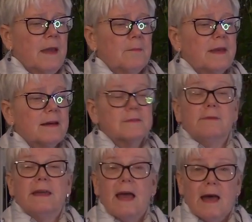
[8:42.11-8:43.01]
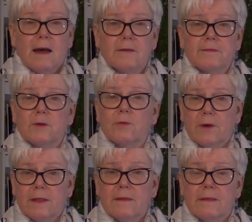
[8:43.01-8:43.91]
because we have,
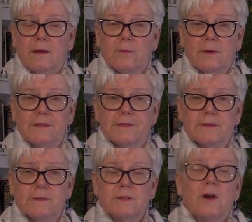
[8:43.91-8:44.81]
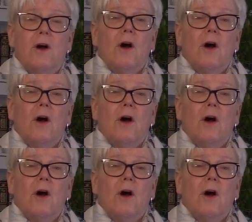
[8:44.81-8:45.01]
according to their research,